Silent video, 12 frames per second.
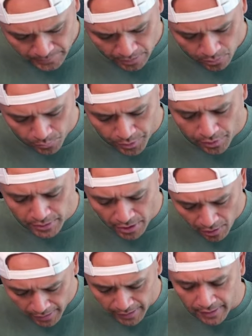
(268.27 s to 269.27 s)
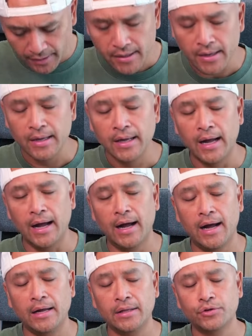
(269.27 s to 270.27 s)
we are targeting
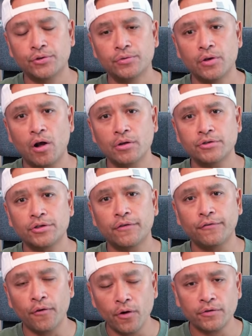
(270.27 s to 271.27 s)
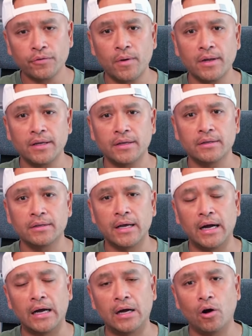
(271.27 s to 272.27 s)
to launch the first one in
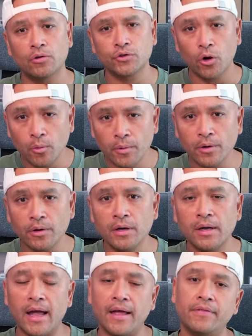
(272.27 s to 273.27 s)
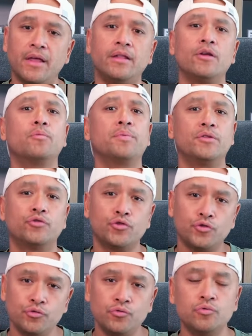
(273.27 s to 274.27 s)
October, and then it will be
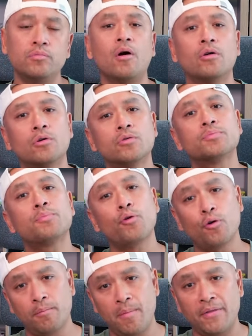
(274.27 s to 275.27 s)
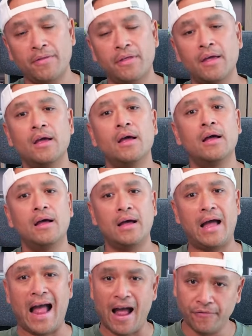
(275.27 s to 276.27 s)
2 models per month
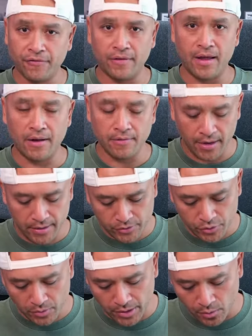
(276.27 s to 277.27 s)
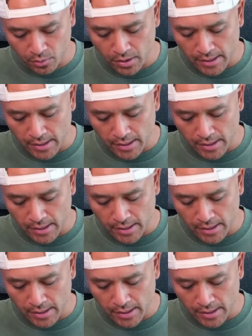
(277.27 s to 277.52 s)
after that, right? So it will